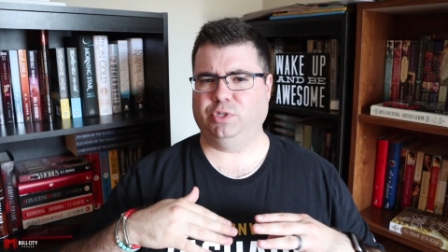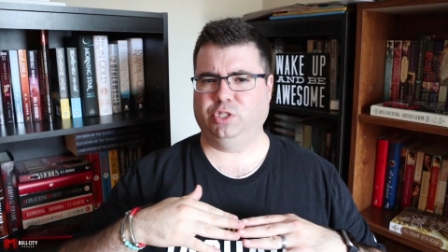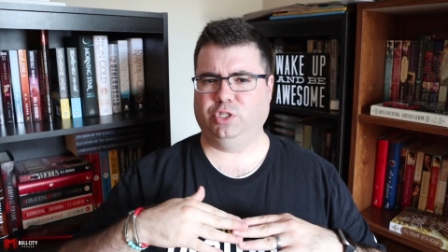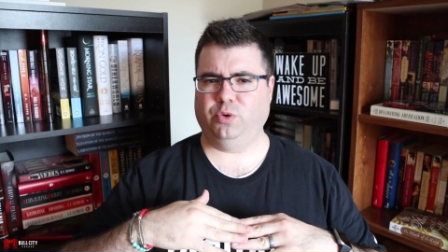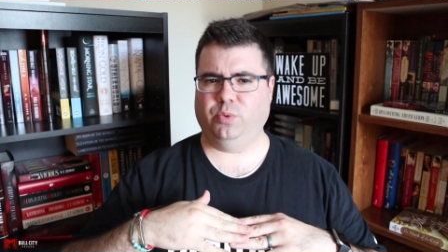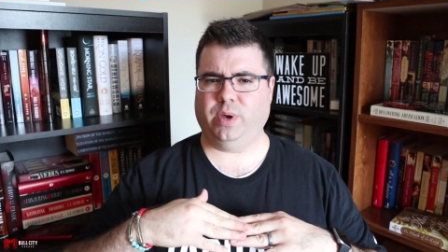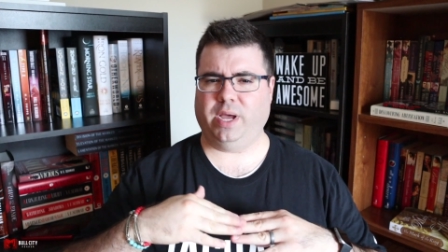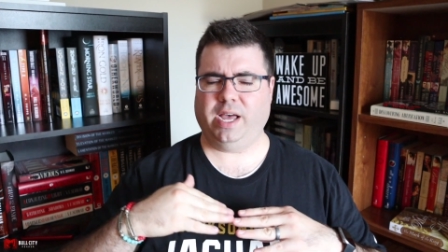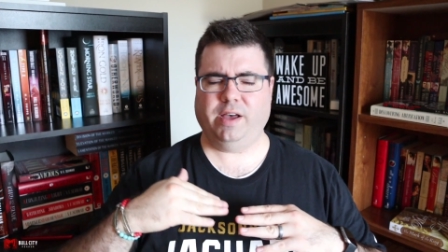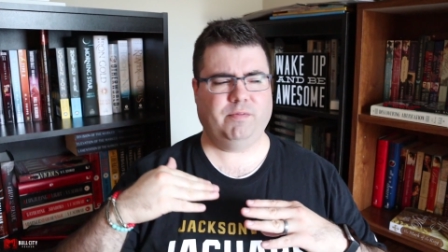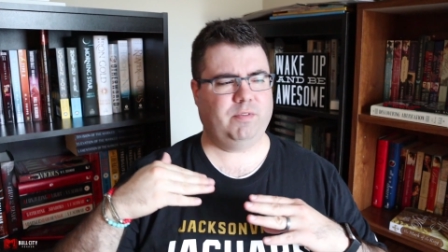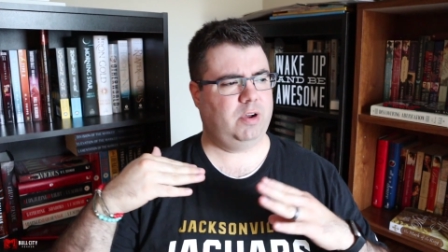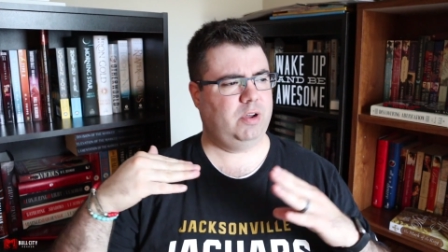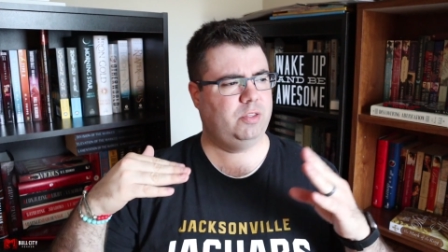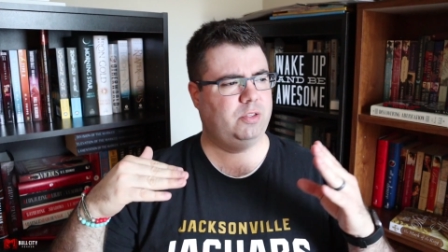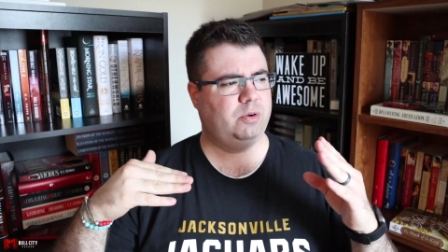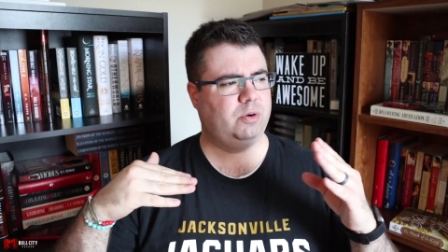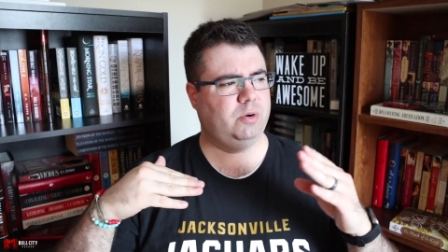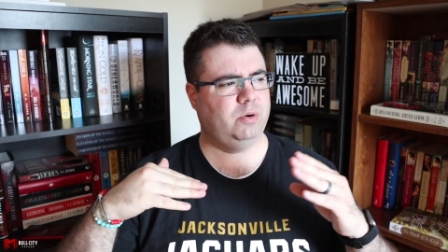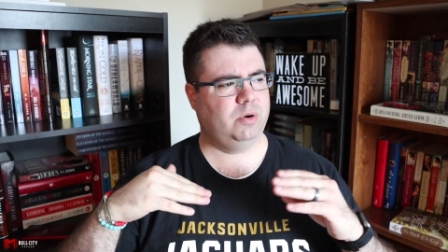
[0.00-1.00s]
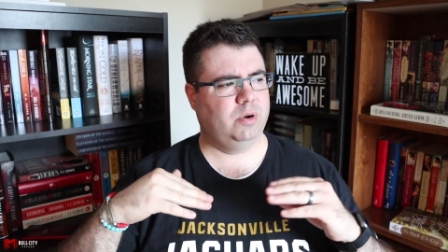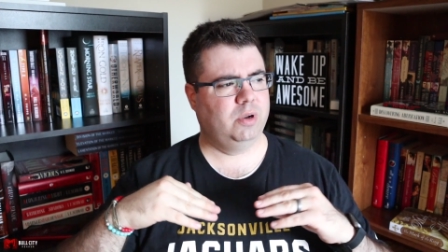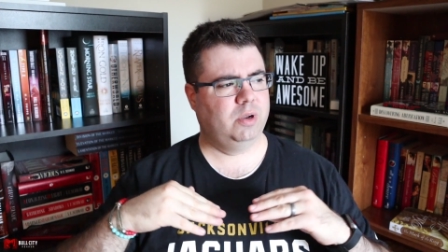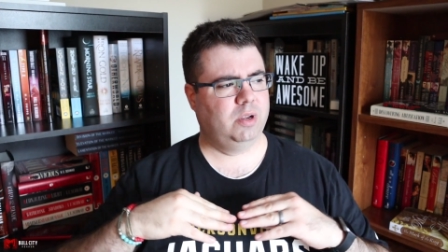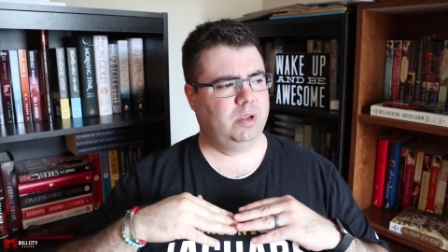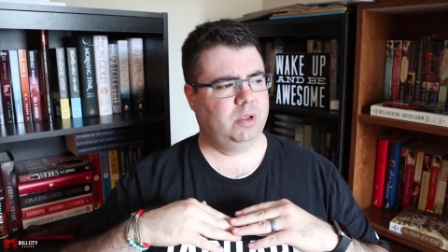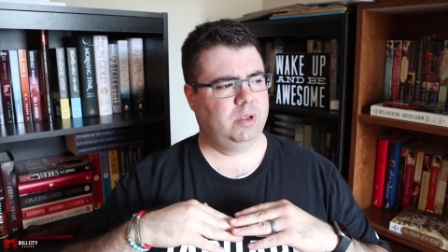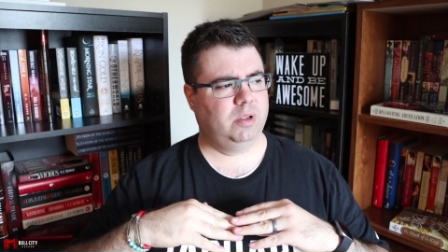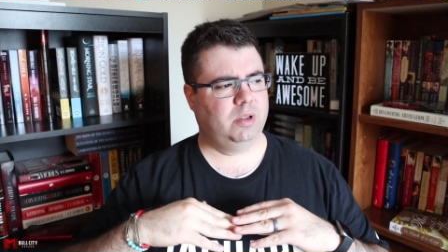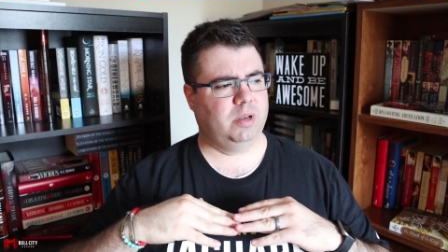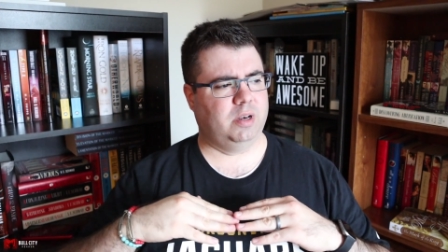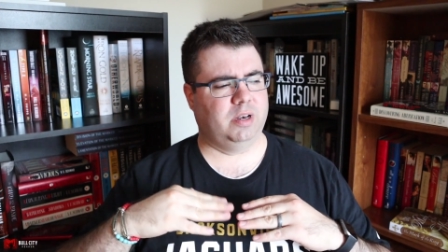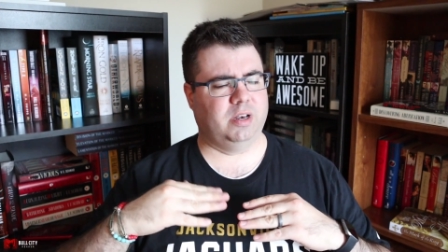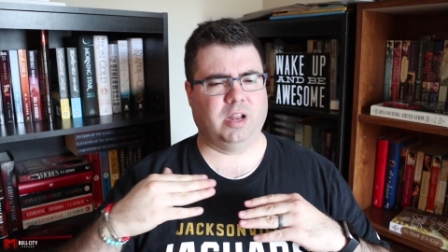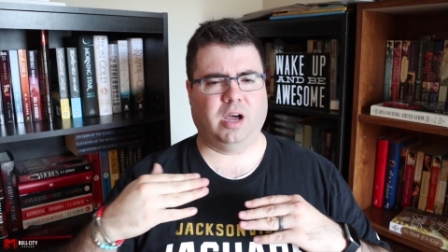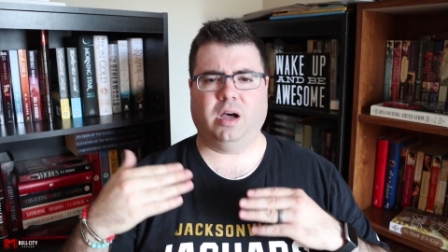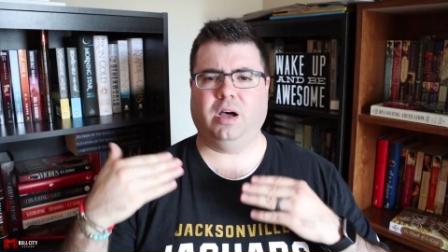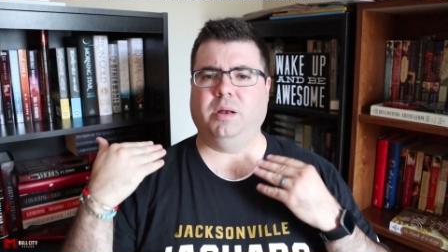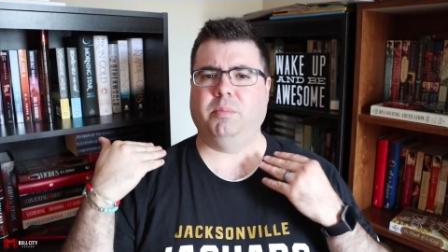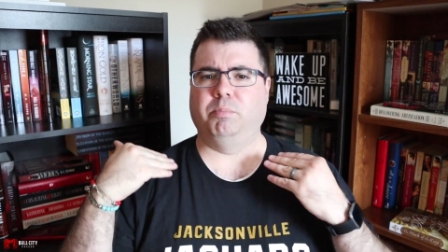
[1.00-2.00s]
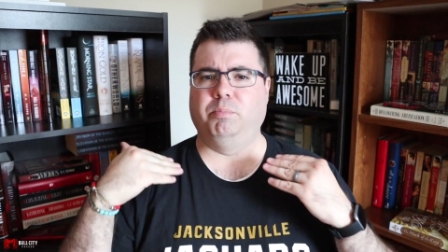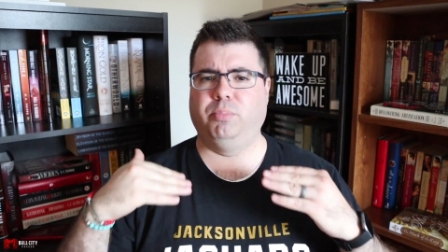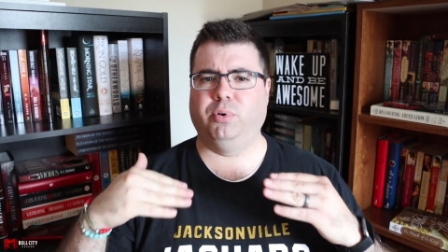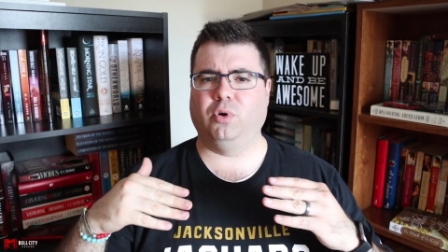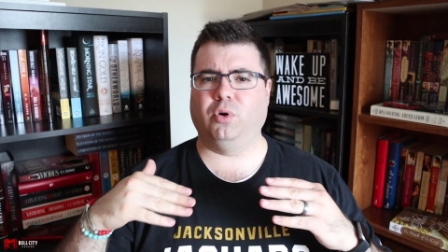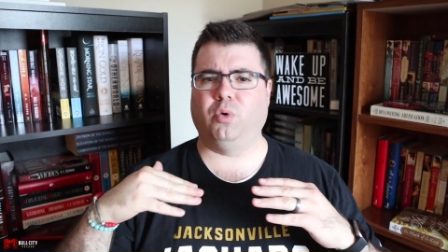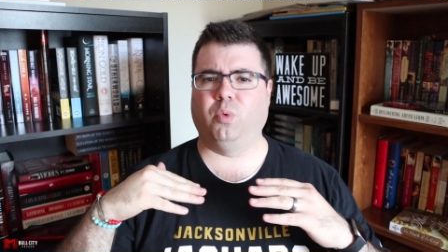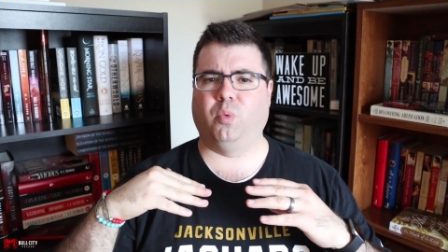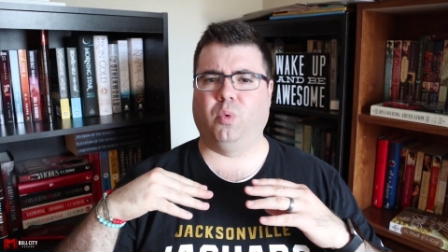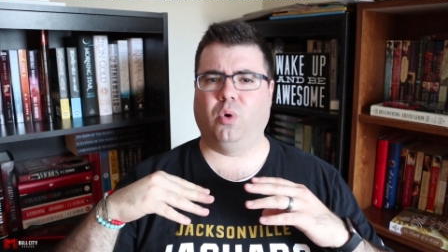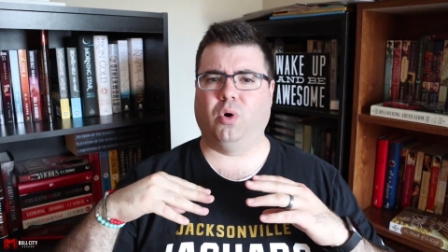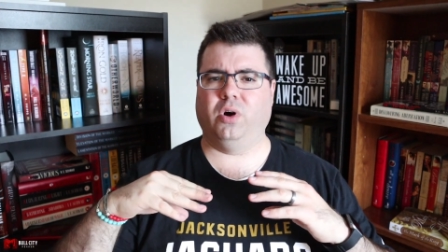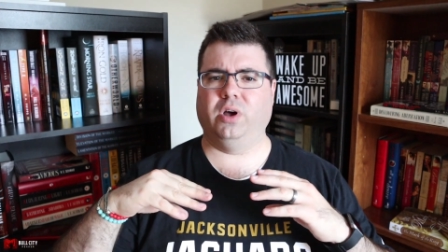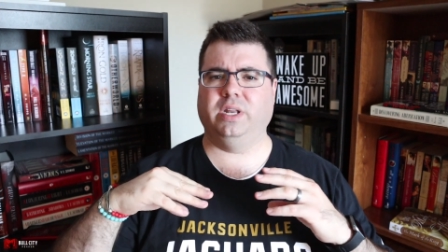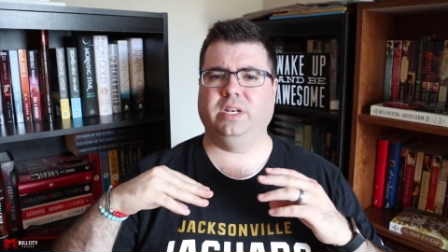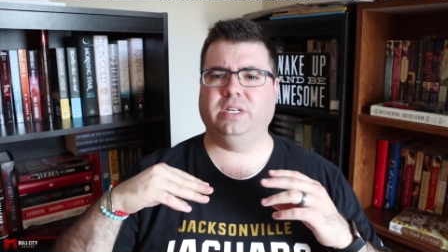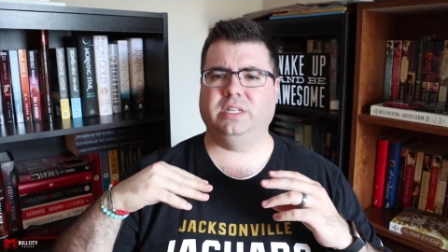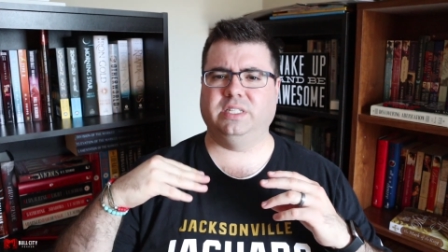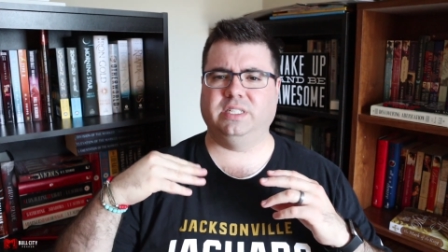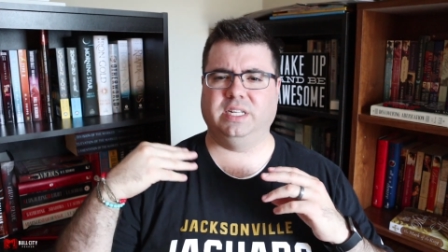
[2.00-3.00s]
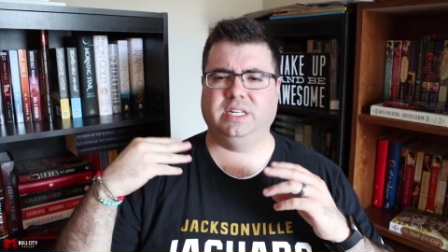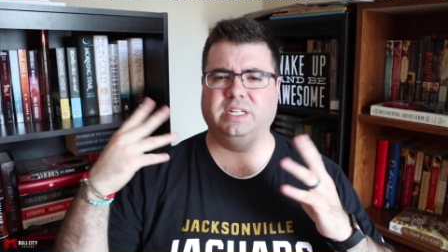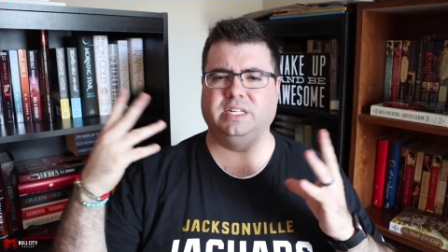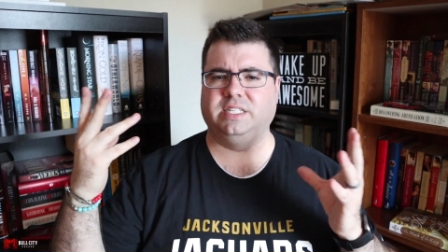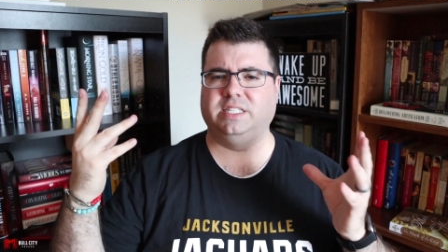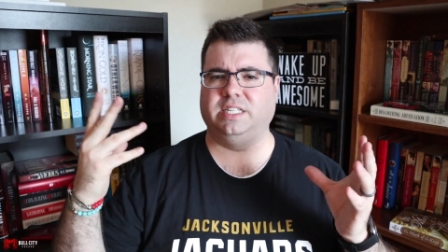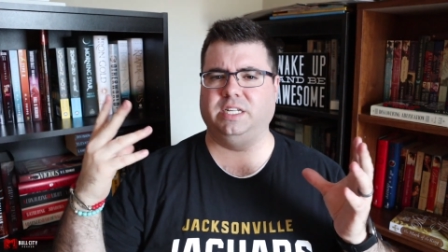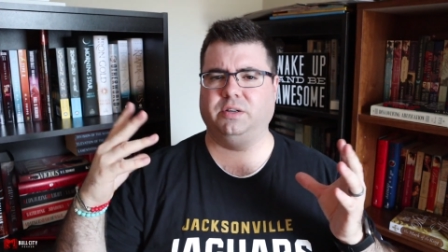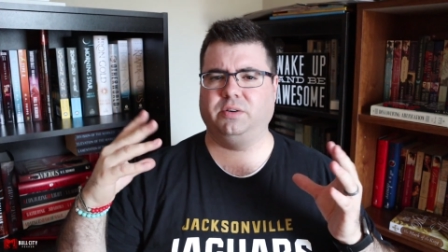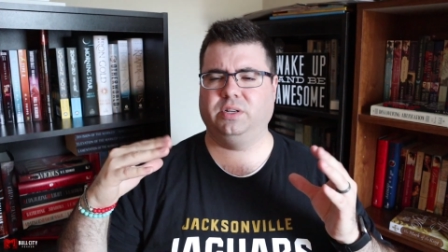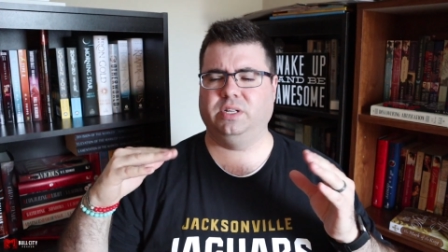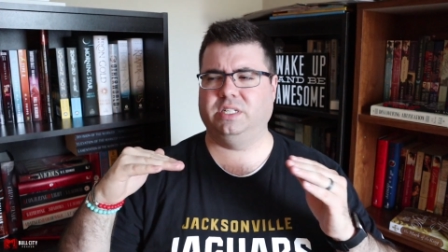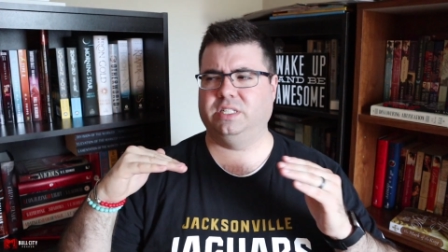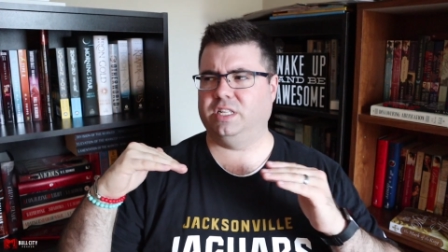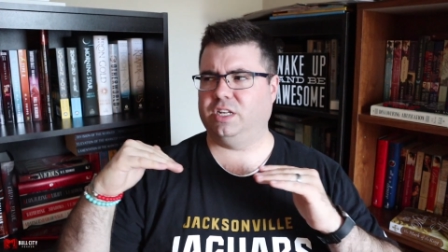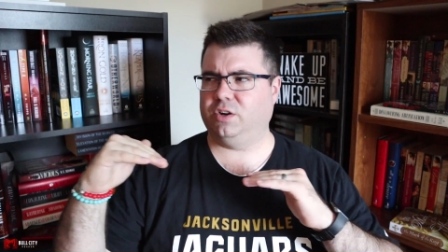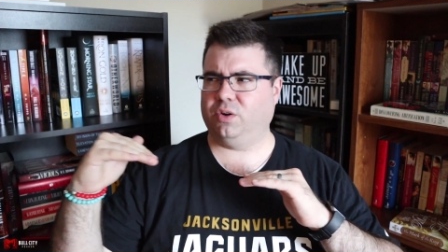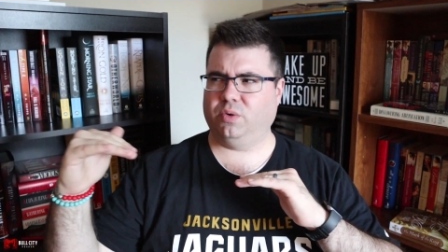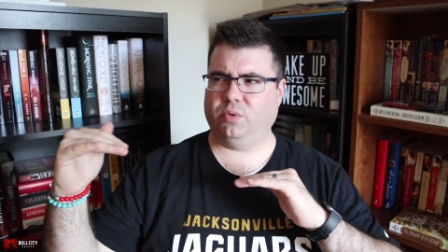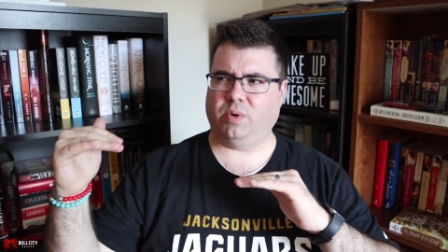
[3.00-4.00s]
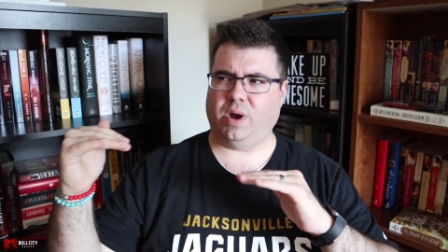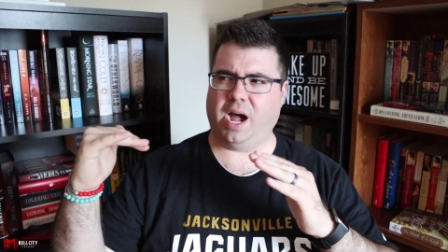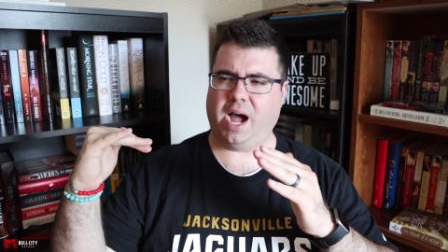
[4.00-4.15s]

Do you have other non-book ones in a series that are